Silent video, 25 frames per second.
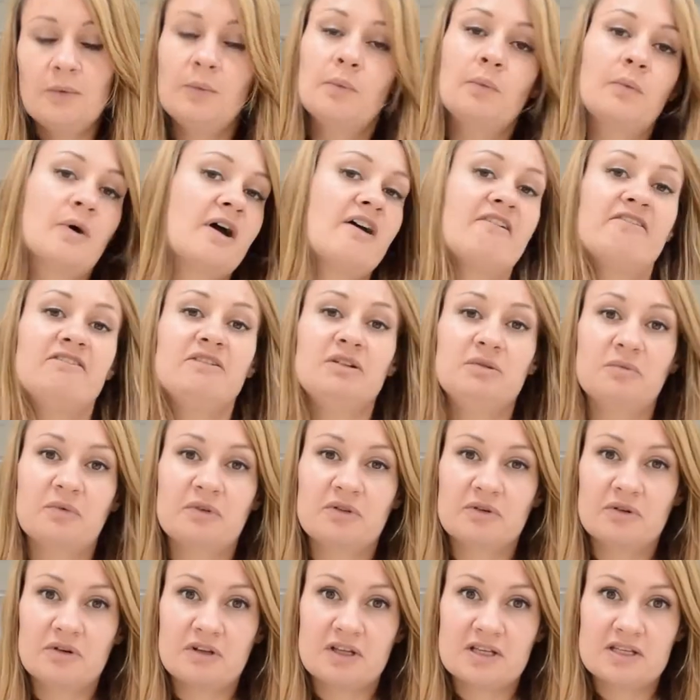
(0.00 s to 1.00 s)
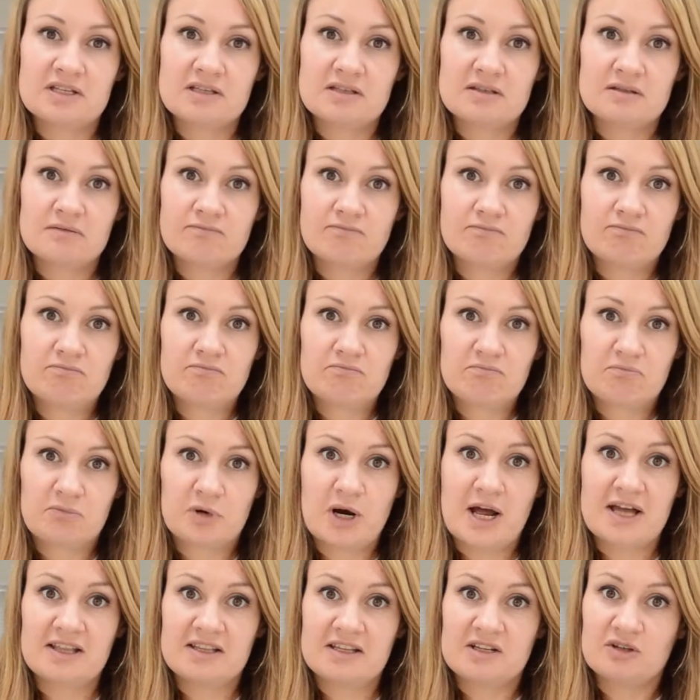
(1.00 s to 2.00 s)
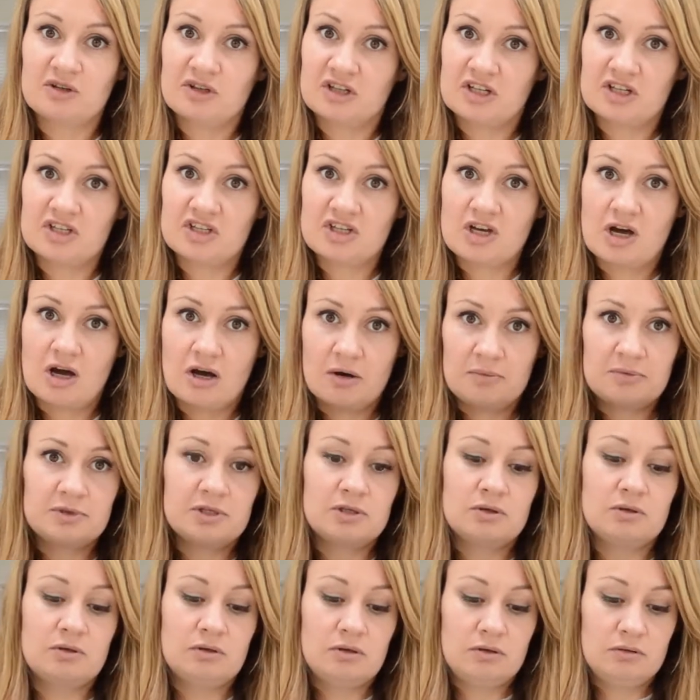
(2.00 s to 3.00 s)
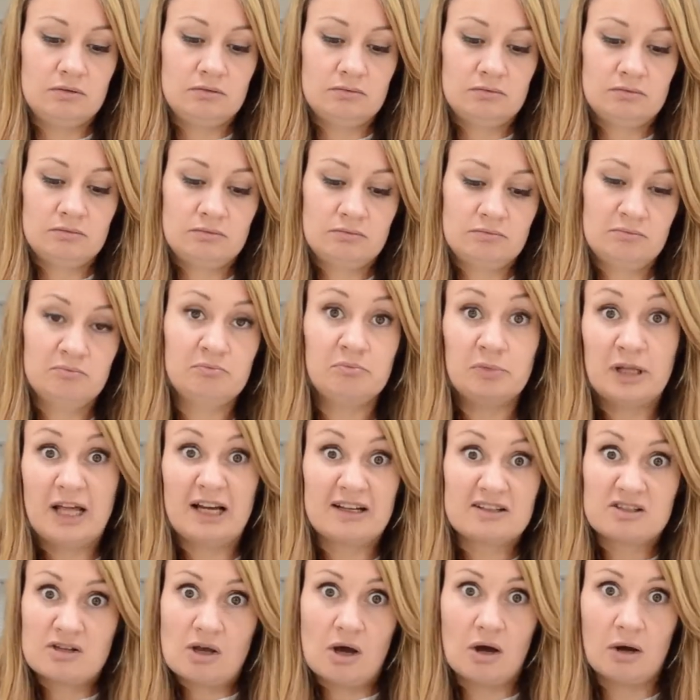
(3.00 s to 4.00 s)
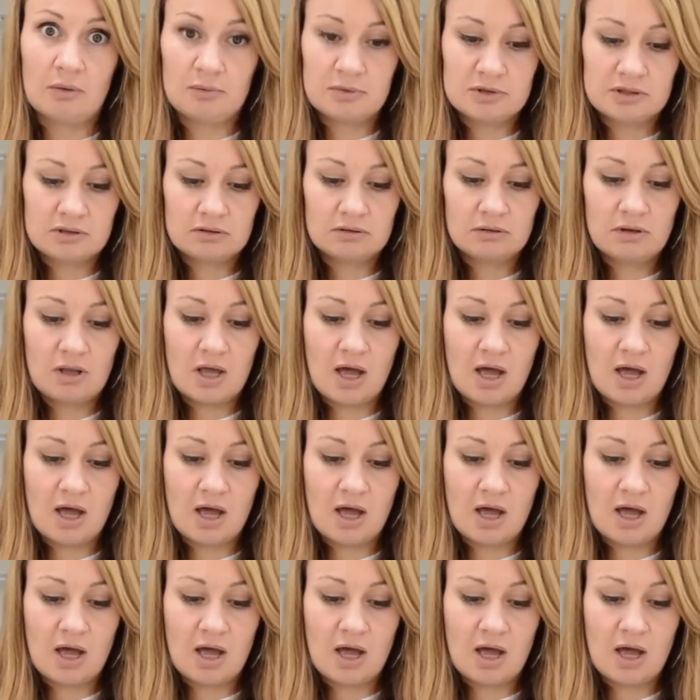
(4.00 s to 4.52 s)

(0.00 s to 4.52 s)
wearing with all these brightly coloured tops or black tops.